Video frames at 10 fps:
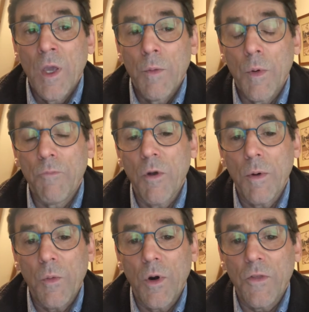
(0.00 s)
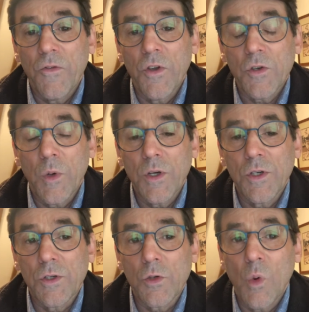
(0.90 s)
but probably one of the first
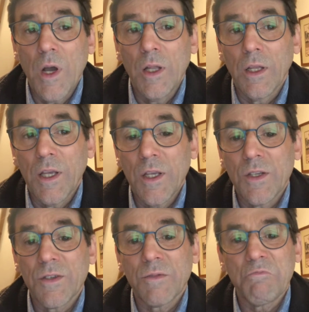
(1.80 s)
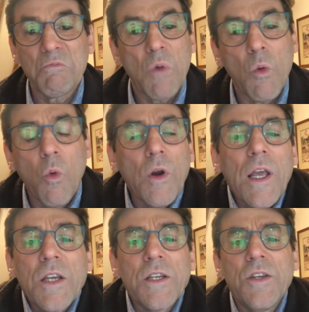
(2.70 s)
questions as well is, what
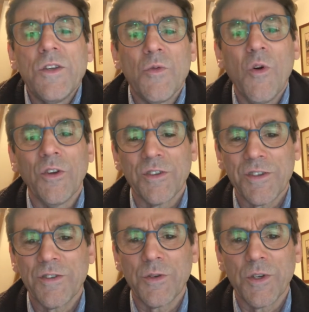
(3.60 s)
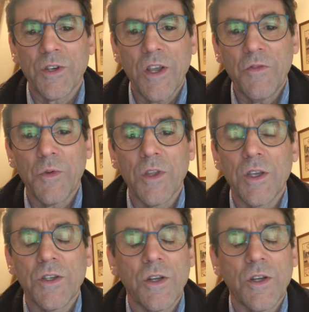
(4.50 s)
actually do you want to achieve with this?